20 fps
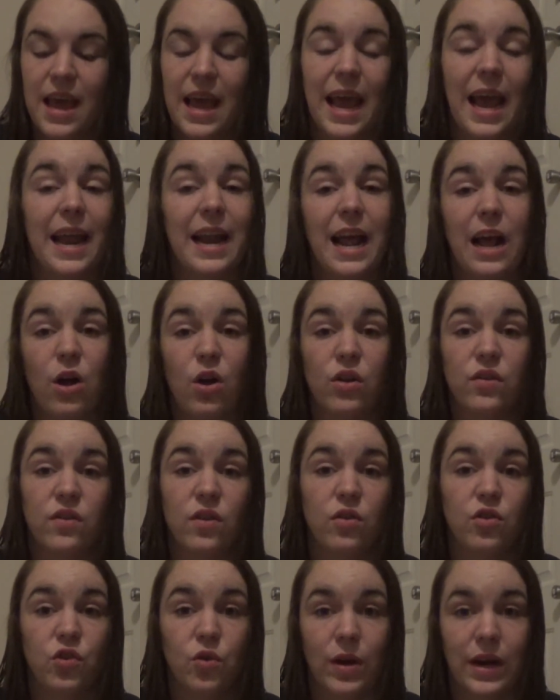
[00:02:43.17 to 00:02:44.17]
And I
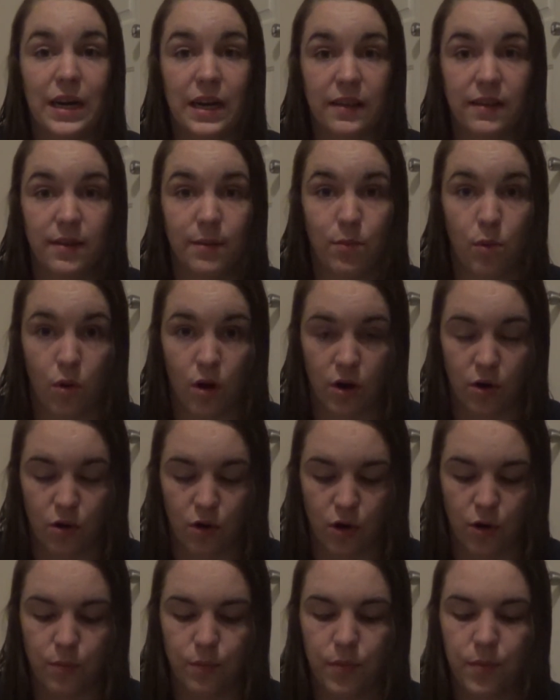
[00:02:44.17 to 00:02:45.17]
also joined a support
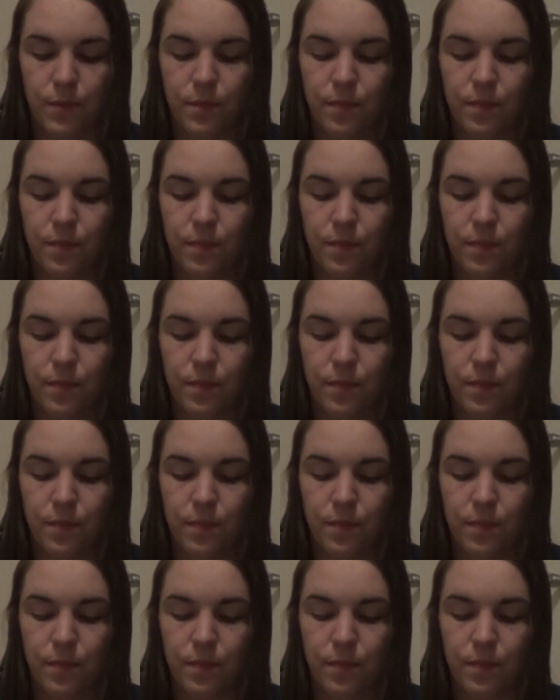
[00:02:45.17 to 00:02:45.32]
group.